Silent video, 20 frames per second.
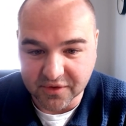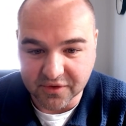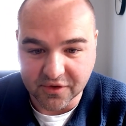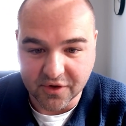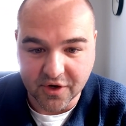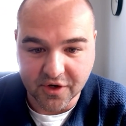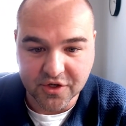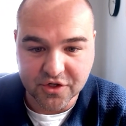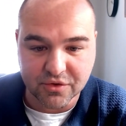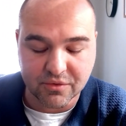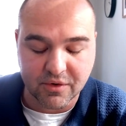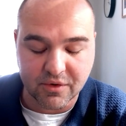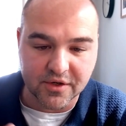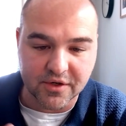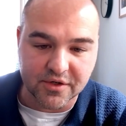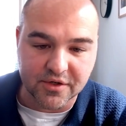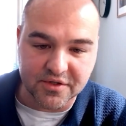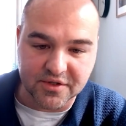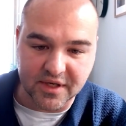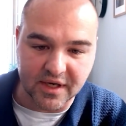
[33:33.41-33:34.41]
As long as you
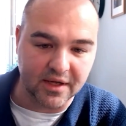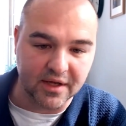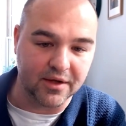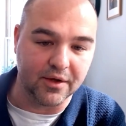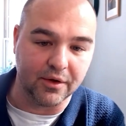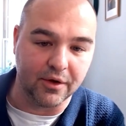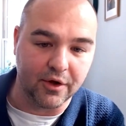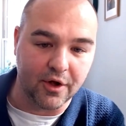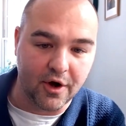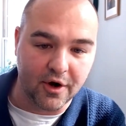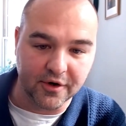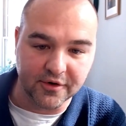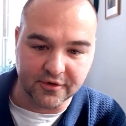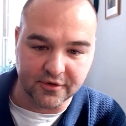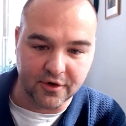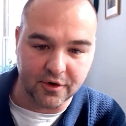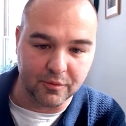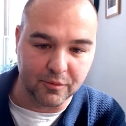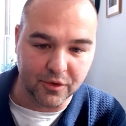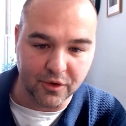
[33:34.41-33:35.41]
understand the
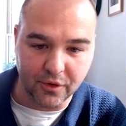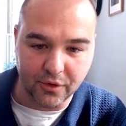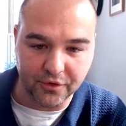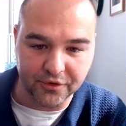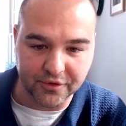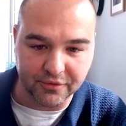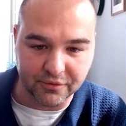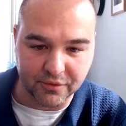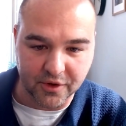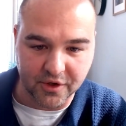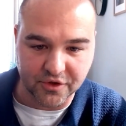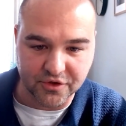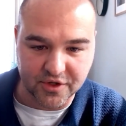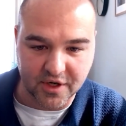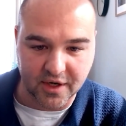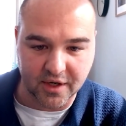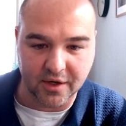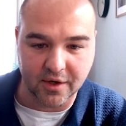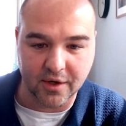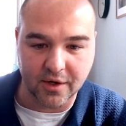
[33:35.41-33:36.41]
long-term goals of where you're
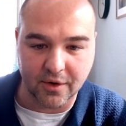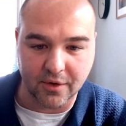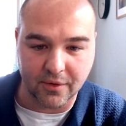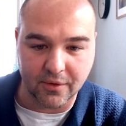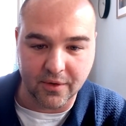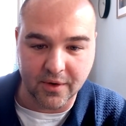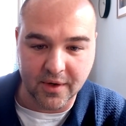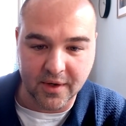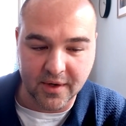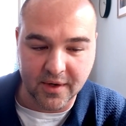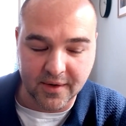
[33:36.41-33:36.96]
trying to go,